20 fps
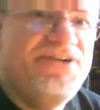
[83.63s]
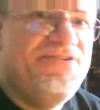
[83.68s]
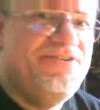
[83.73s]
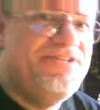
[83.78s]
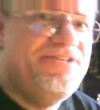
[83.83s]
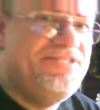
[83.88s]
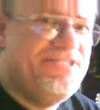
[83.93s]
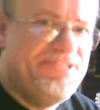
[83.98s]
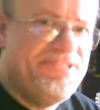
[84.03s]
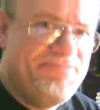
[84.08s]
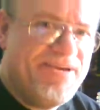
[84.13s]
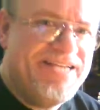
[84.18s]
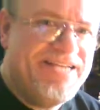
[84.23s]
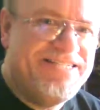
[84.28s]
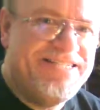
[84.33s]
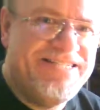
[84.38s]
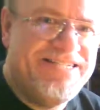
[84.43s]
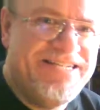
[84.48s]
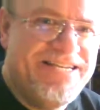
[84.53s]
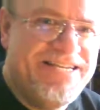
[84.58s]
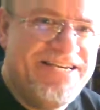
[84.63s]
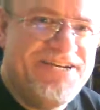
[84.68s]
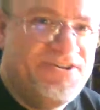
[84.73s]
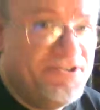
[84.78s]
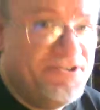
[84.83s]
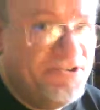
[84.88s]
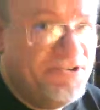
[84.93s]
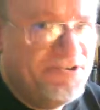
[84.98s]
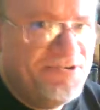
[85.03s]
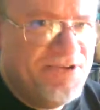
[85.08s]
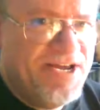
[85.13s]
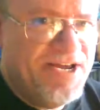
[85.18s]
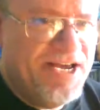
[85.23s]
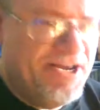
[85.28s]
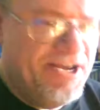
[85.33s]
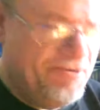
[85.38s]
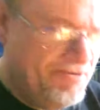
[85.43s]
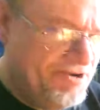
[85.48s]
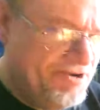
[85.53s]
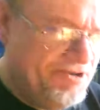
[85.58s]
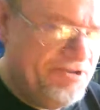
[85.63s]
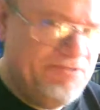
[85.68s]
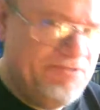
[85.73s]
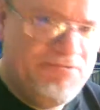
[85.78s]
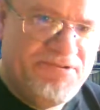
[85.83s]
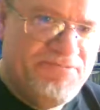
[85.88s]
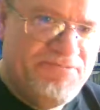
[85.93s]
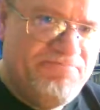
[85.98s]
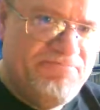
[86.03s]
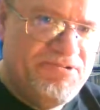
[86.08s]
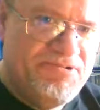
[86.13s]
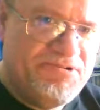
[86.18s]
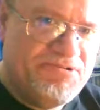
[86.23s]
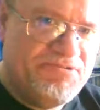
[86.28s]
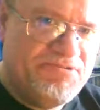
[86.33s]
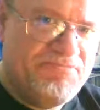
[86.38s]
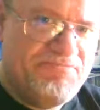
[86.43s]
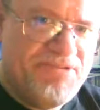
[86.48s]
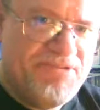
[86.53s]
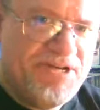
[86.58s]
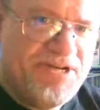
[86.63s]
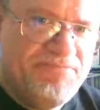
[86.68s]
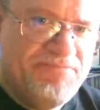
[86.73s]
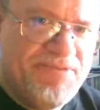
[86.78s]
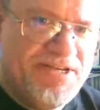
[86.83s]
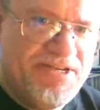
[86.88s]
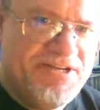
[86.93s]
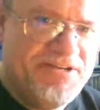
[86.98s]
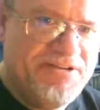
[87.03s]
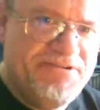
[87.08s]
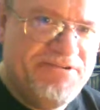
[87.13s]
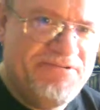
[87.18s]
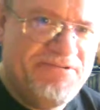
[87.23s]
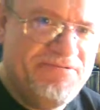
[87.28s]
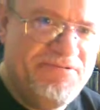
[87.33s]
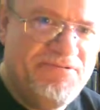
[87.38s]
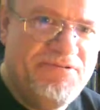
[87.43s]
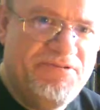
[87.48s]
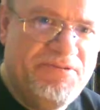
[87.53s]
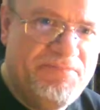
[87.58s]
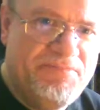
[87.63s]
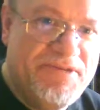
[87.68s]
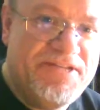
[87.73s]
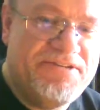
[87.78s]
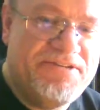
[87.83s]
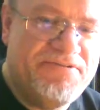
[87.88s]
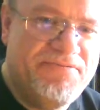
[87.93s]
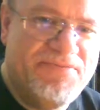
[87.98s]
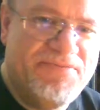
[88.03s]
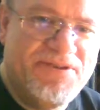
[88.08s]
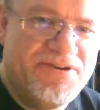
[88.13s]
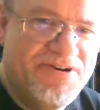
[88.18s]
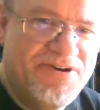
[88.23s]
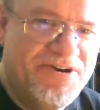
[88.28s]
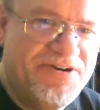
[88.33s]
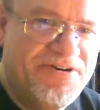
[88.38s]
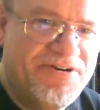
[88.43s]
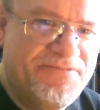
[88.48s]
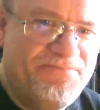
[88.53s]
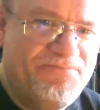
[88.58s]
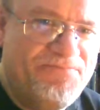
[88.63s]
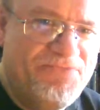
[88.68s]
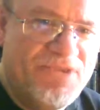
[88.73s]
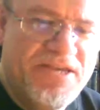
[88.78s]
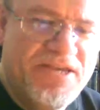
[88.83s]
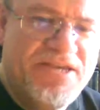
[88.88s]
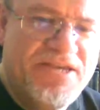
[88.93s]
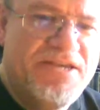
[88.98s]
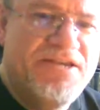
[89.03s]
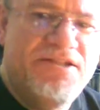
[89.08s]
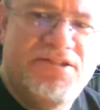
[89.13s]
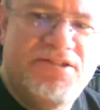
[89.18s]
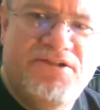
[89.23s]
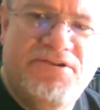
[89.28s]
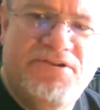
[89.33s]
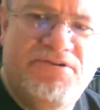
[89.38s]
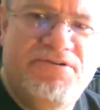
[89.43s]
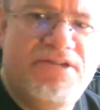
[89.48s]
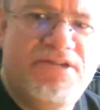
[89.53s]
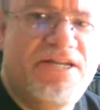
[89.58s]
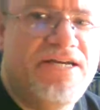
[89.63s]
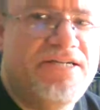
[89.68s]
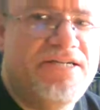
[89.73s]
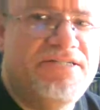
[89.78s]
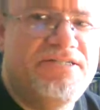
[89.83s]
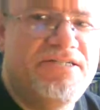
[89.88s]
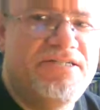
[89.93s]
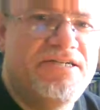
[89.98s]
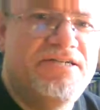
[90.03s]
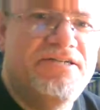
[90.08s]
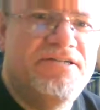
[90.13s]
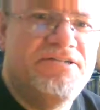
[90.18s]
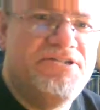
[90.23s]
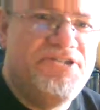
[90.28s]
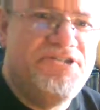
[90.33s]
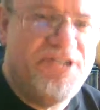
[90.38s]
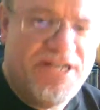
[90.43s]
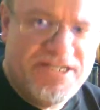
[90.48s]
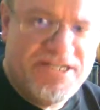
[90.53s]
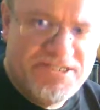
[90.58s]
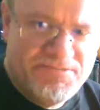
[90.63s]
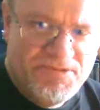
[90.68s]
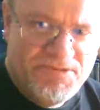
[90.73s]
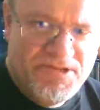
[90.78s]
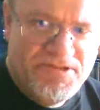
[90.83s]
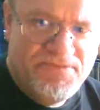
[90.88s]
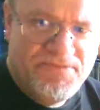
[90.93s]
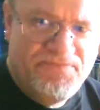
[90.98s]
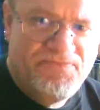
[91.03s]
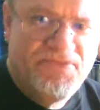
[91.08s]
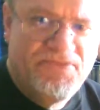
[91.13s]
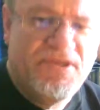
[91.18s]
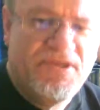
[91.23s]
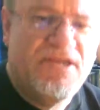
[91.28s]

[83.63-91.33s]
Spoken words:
which is basically an Earl Grey where you sort of dump in all the bits from the garden. So it has jasmine.